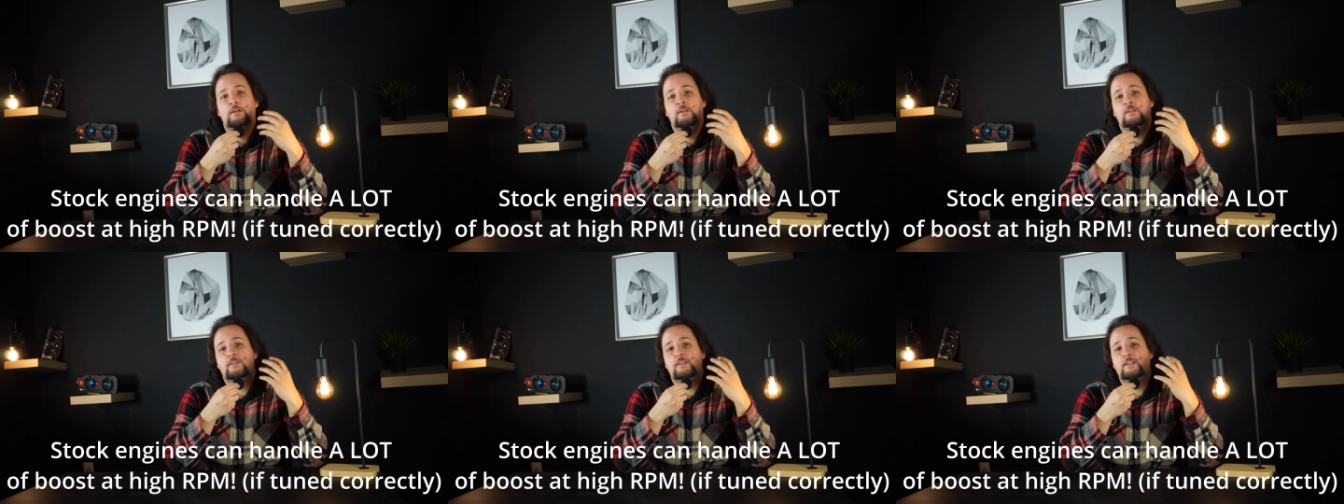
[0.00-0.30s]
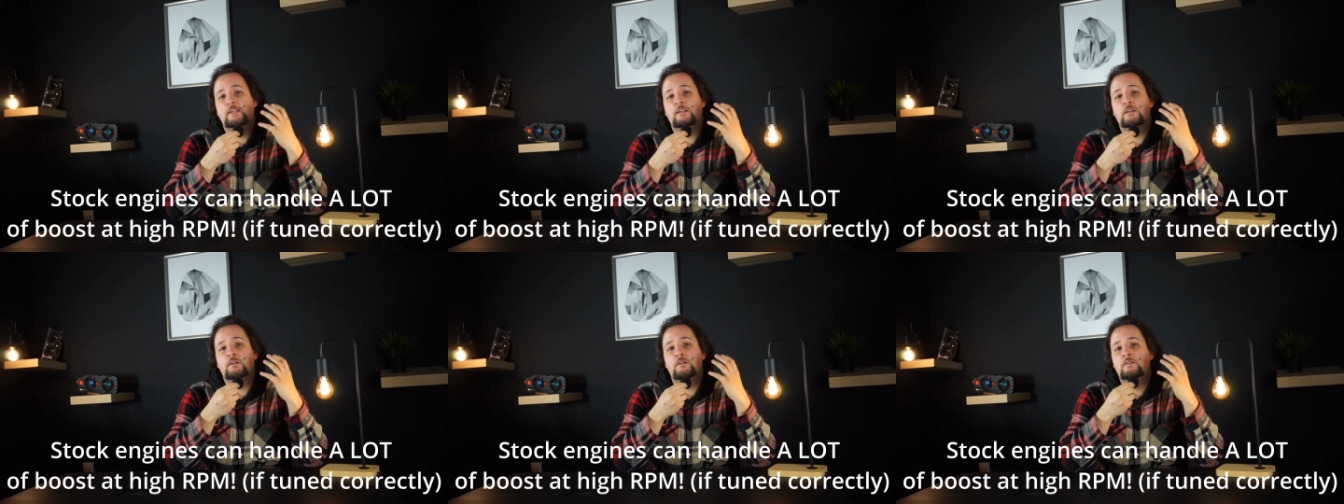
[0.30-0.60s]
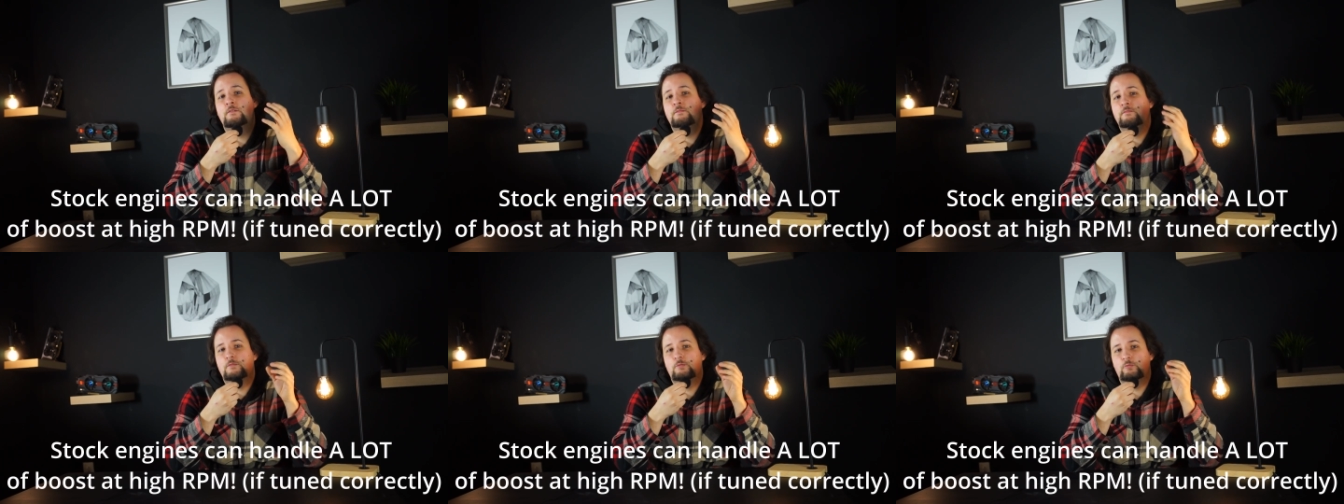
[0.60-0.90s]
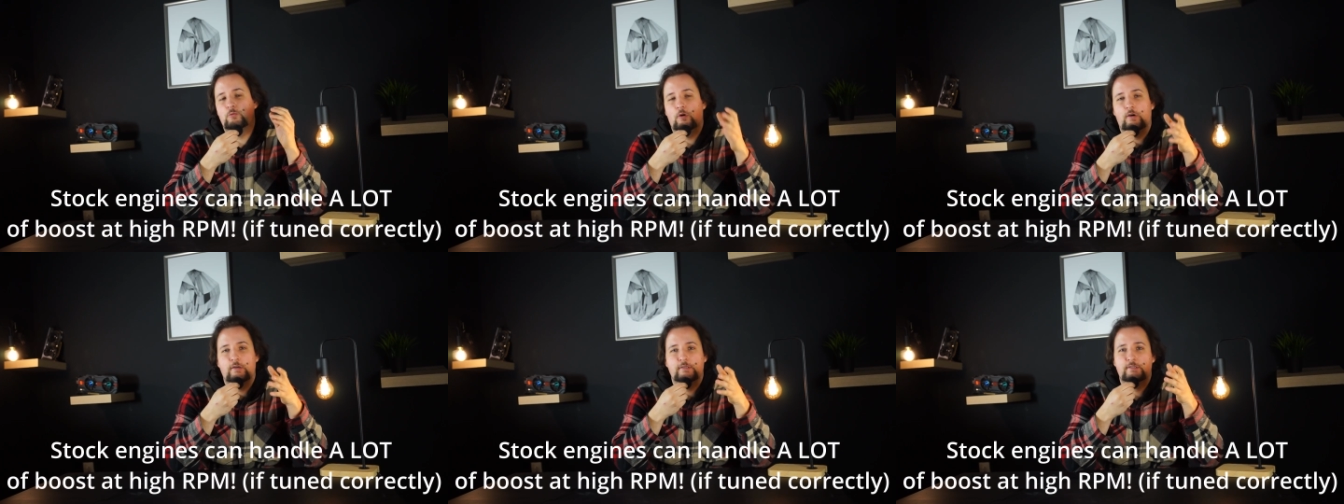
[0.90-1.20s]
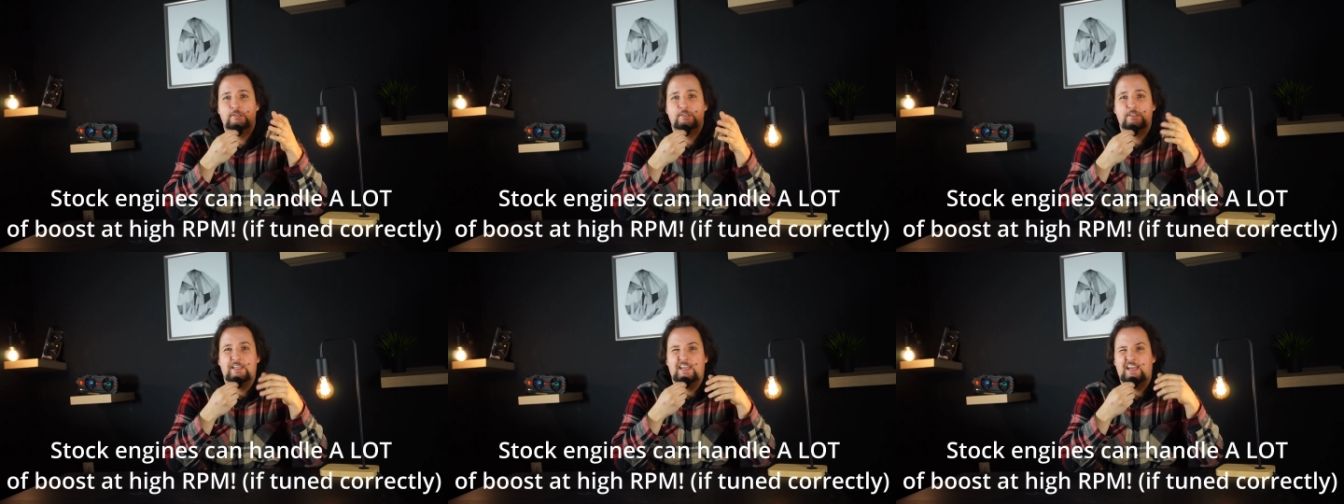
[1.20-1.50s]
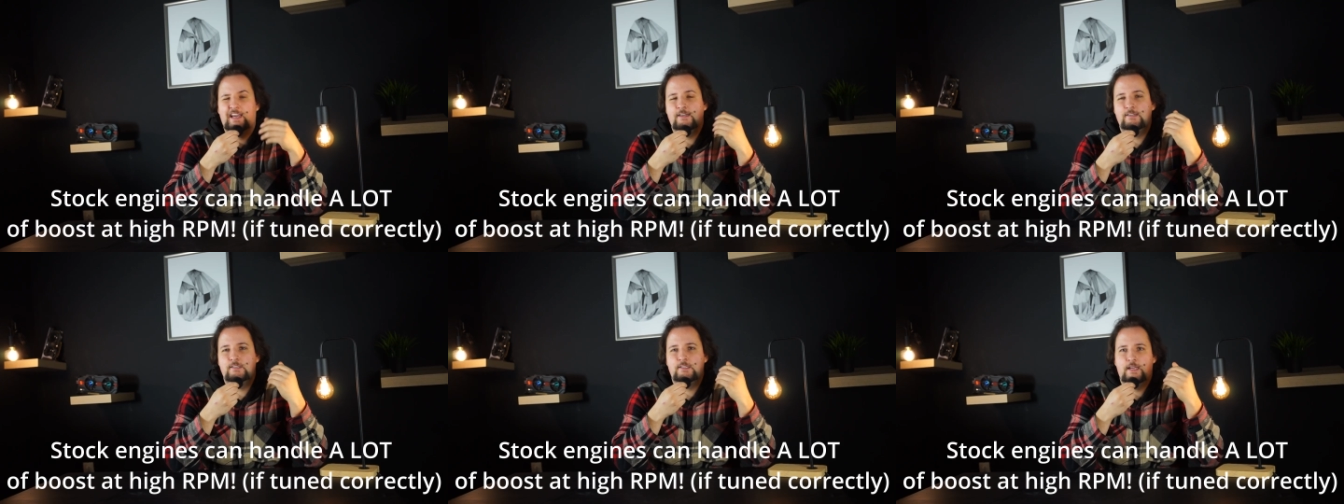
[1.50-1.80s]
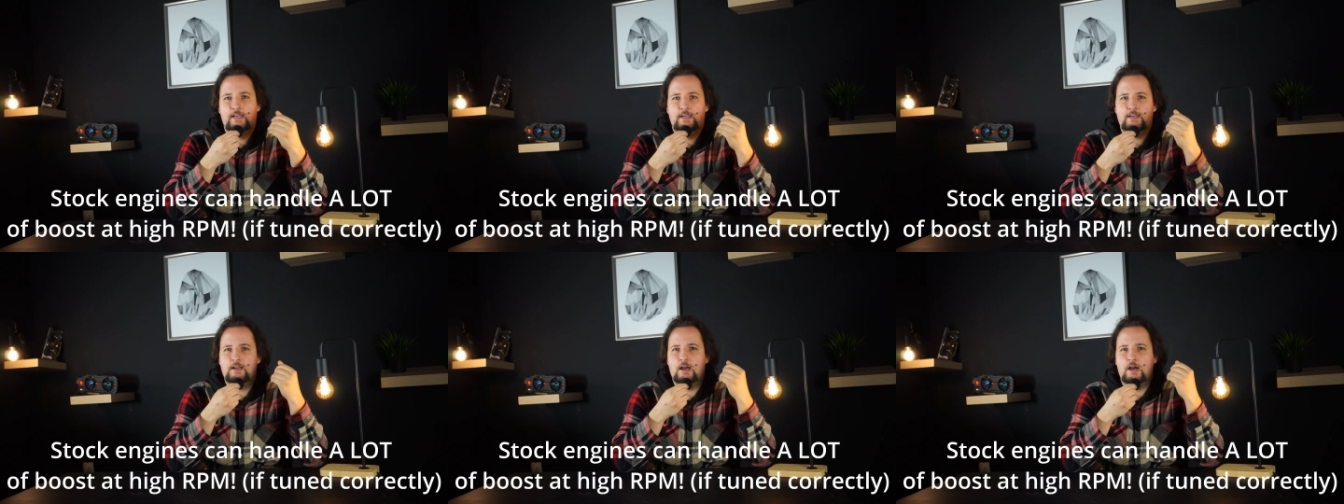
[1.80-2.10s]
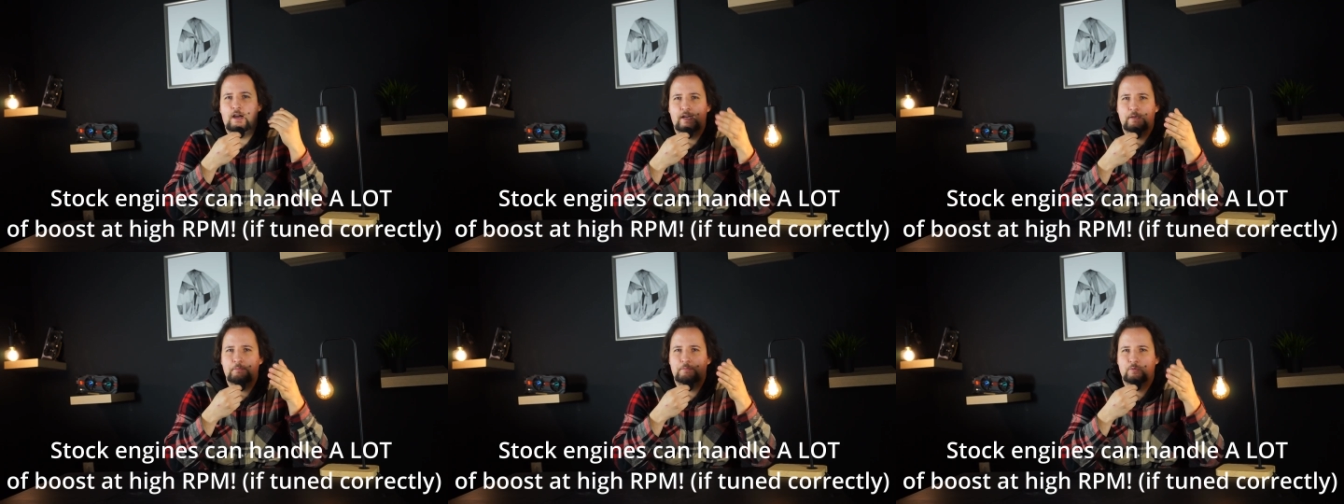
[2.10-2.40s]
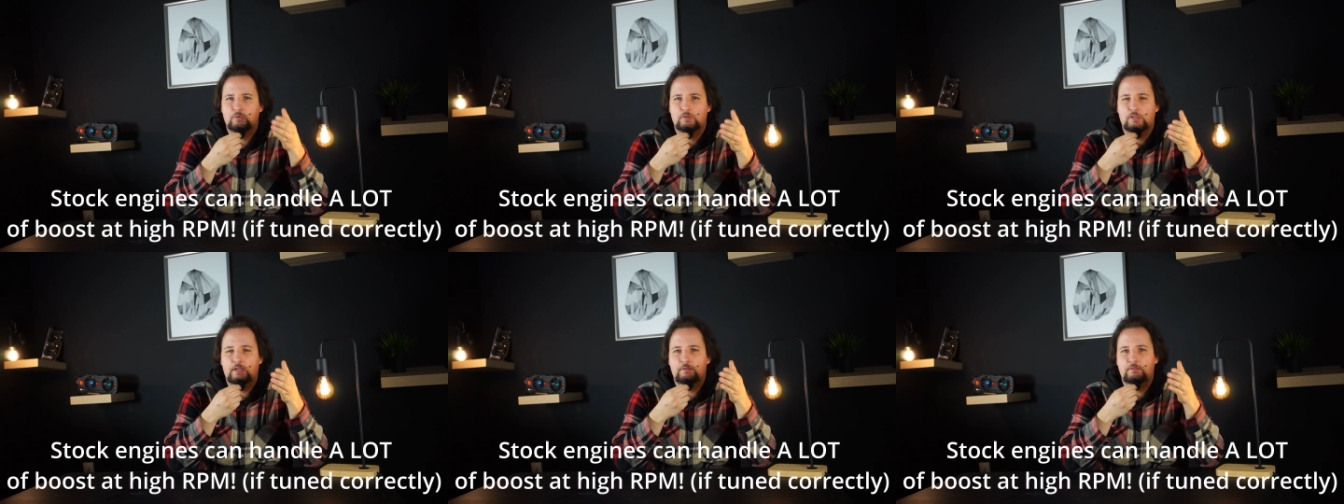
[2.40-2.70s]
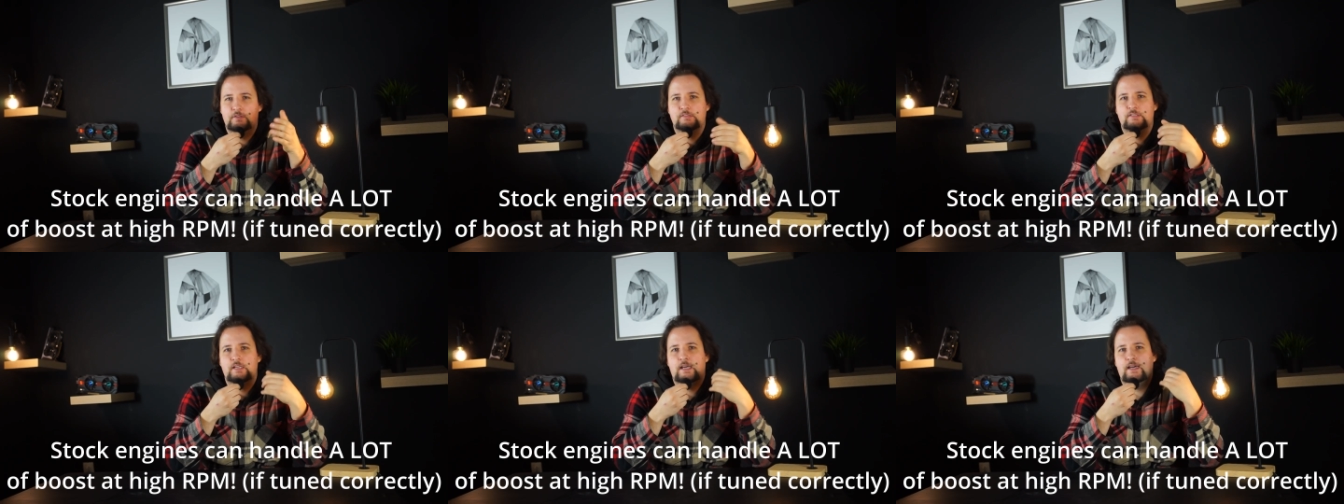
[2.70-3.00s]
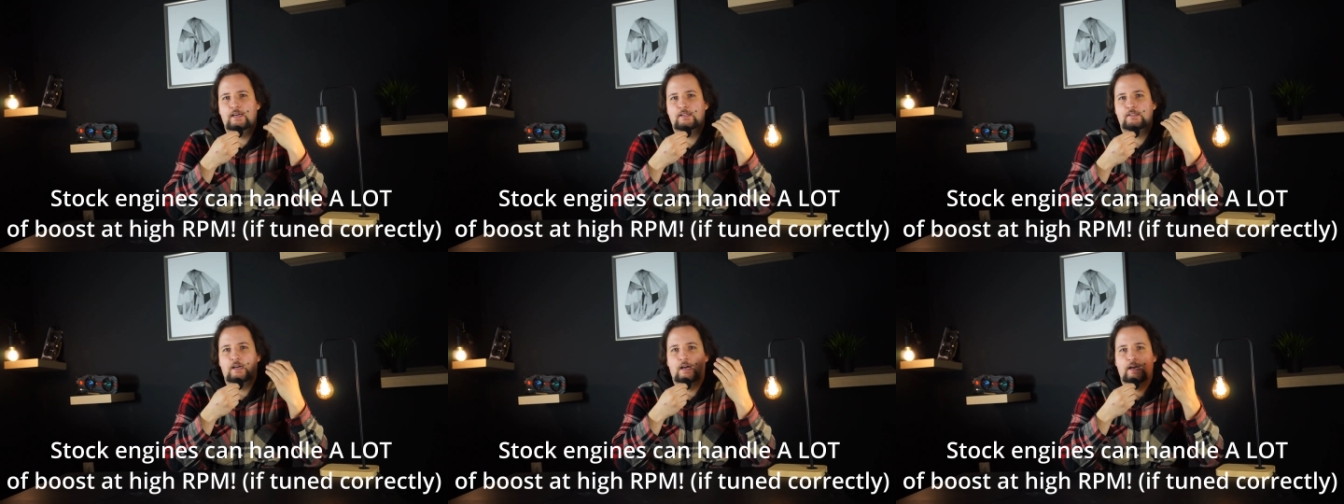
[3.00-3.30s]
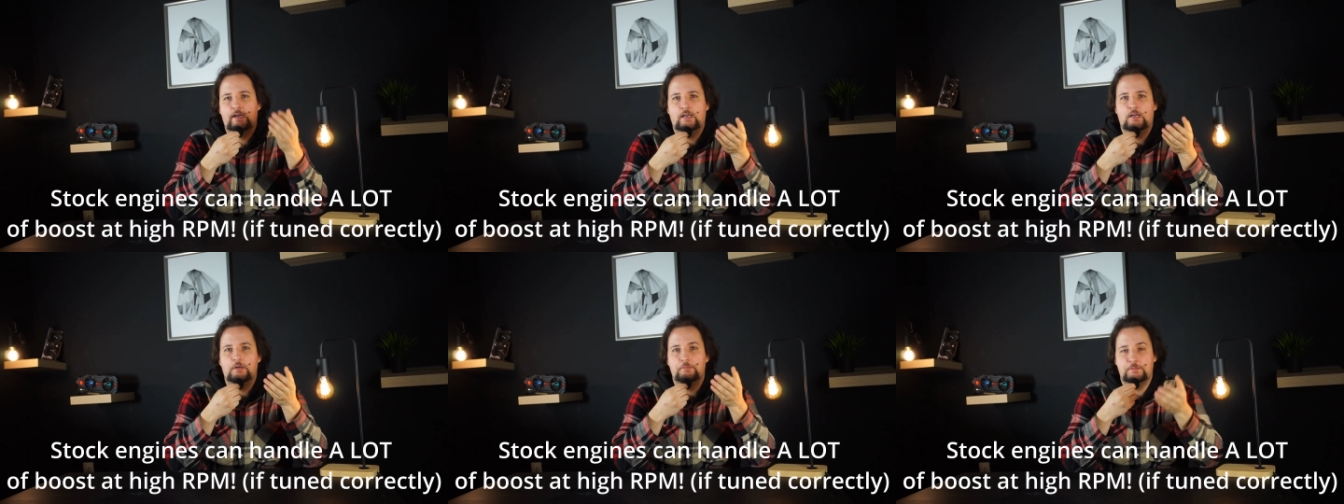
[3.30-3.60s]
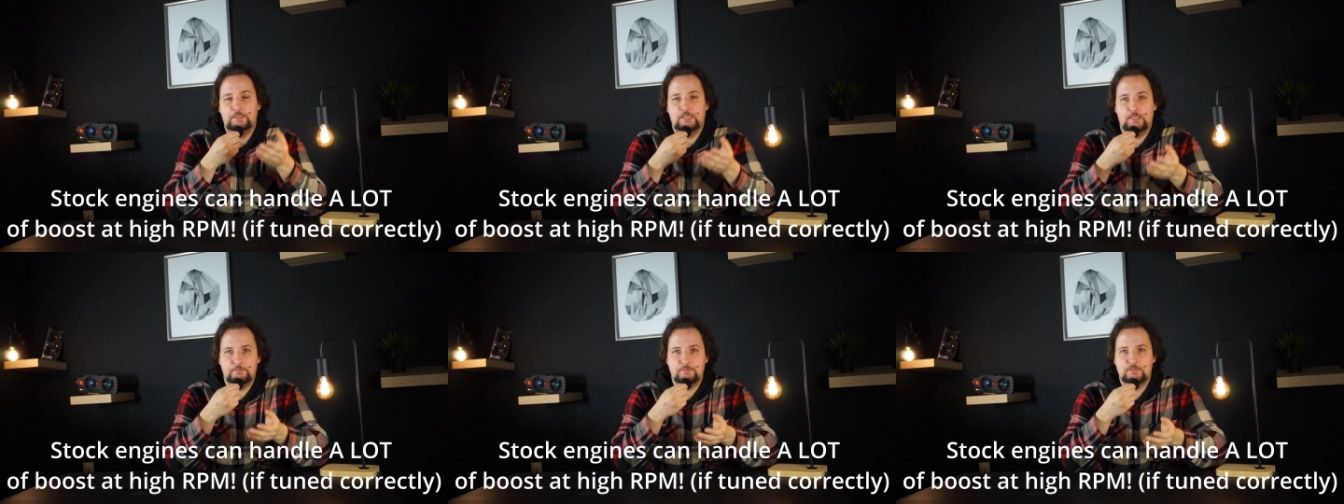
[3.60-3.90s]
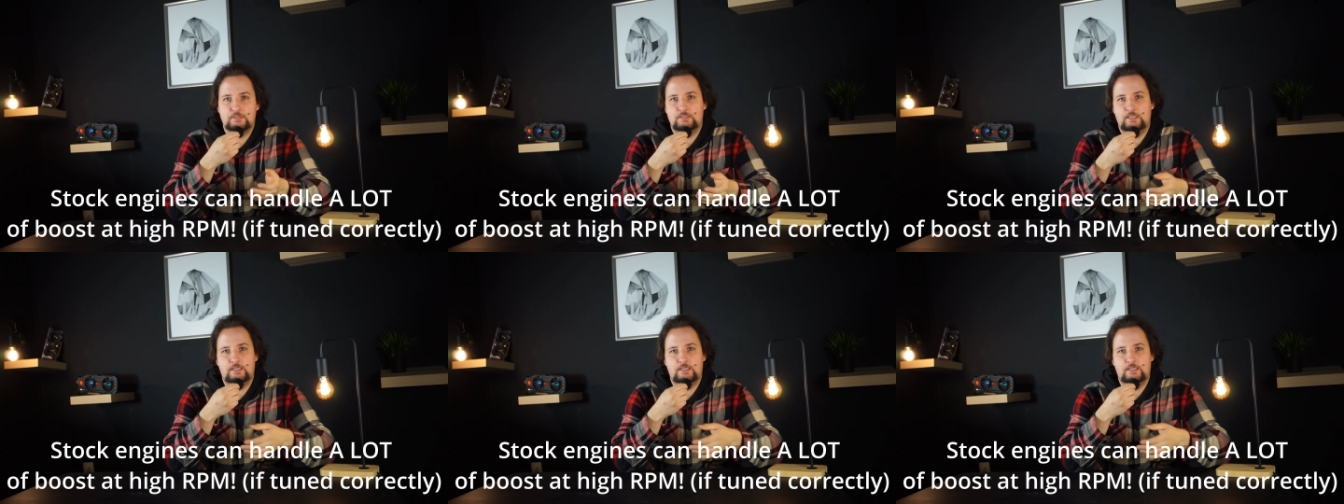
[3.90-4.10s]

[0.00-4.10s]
The rods can take high boost levels at high RPMs.